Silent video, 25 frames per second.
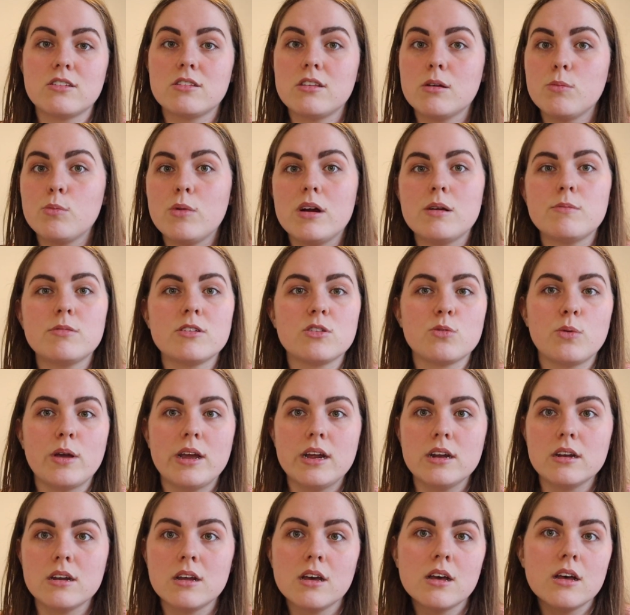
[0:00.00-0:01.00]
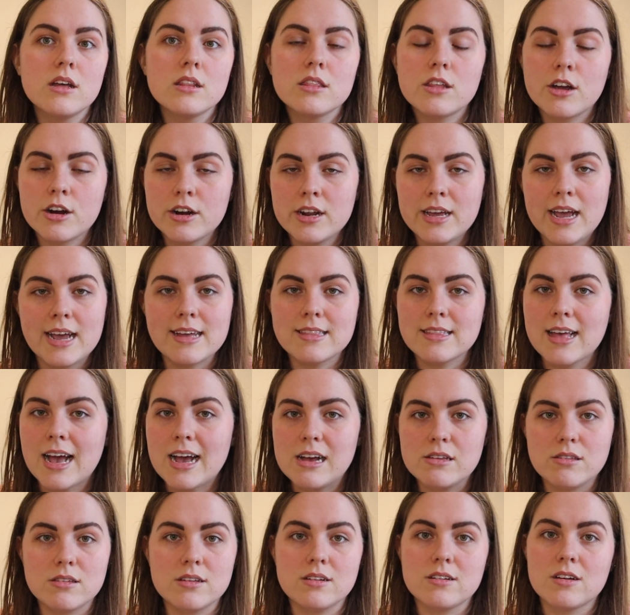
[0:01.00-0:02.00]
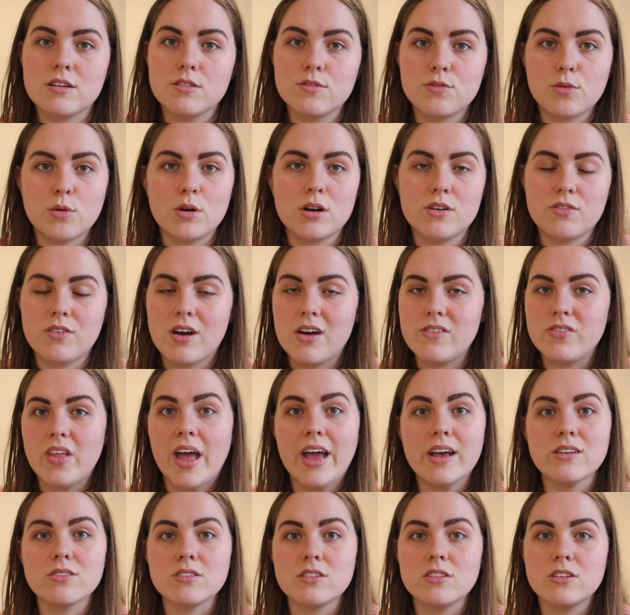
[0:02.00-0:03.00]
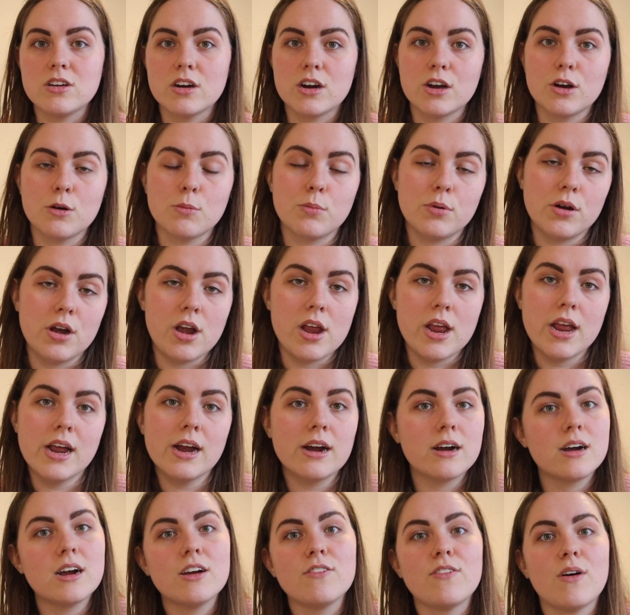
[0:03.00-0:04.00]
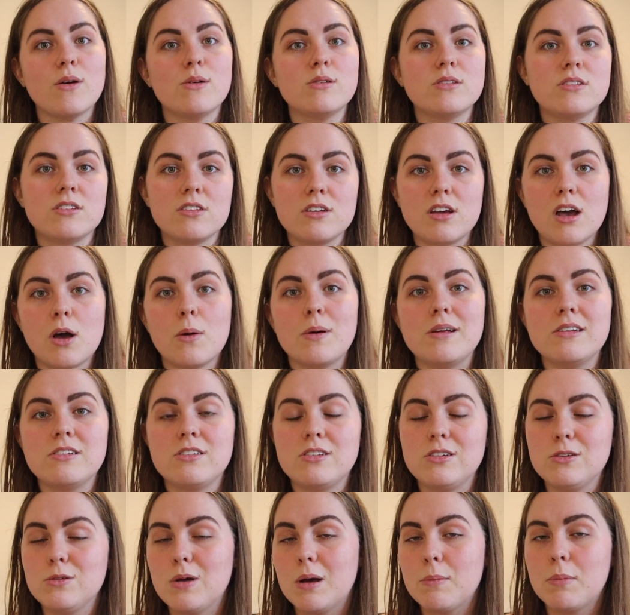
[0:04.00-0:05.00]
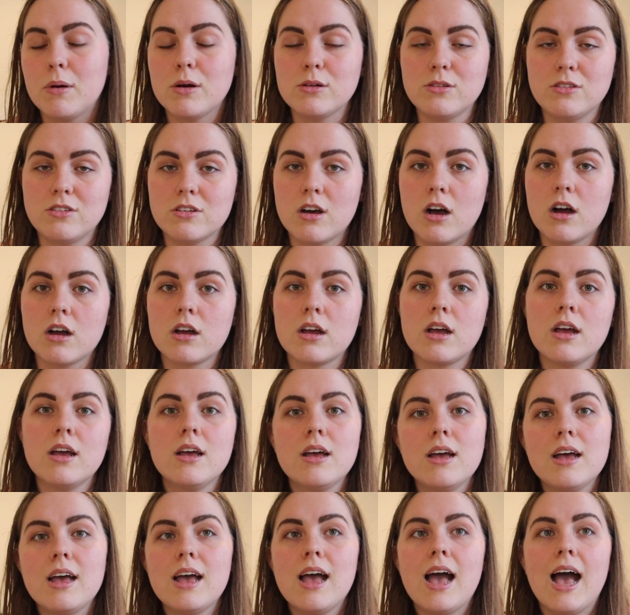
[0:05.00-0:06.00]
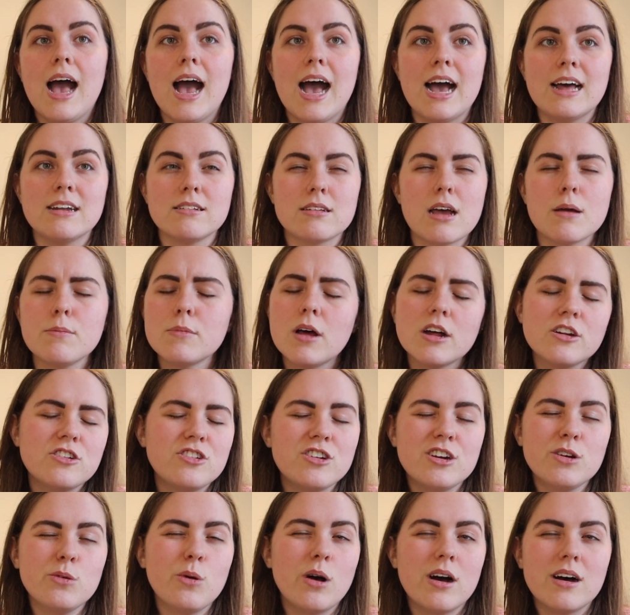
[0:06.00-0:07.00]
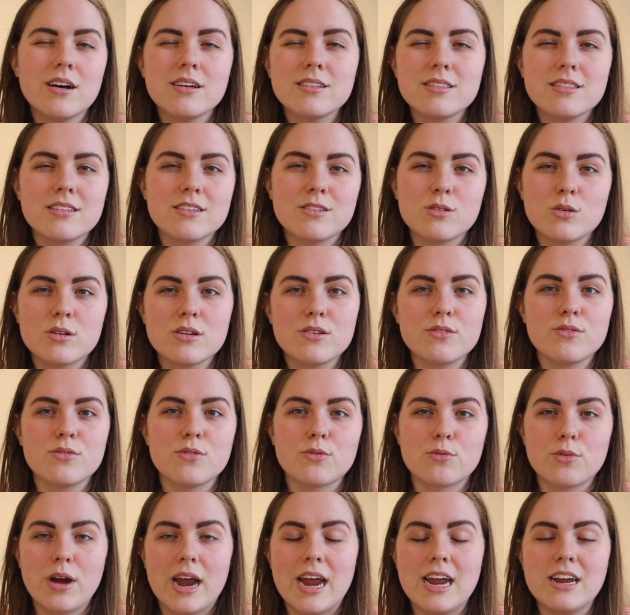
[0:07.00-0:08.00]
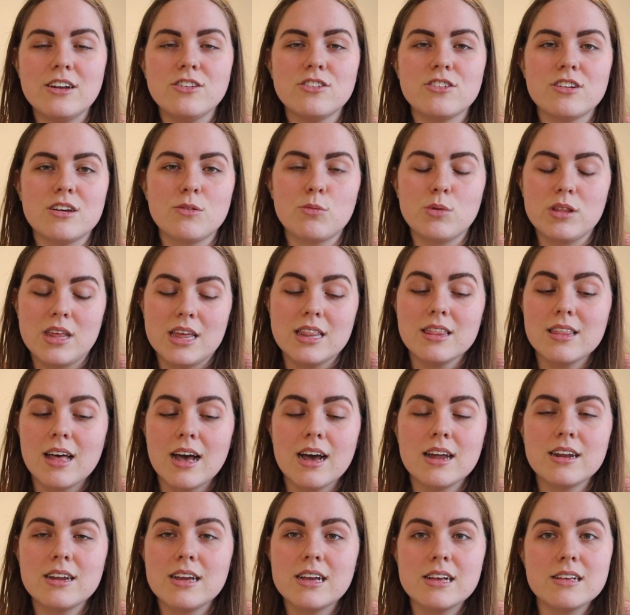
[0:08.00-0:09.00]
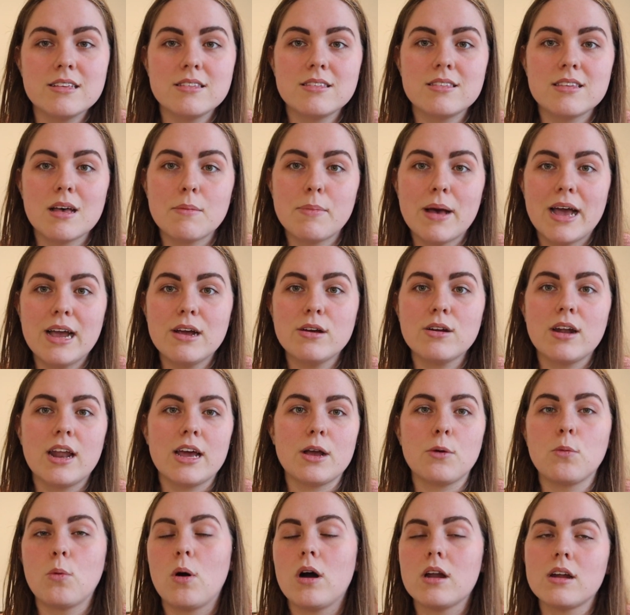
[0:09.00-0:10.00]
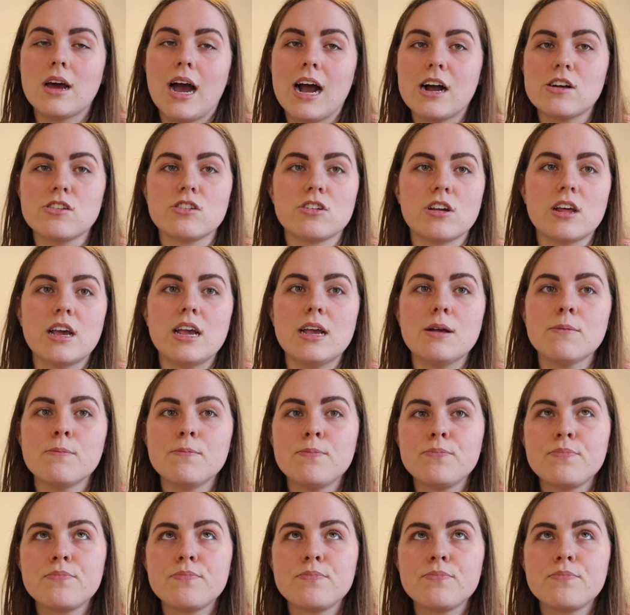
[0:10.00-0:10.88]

somewhere between 38,000 and 45,000 euro per year if I was to go into a postdoc. And I'm not sure what the sort of range within that is about, like what actually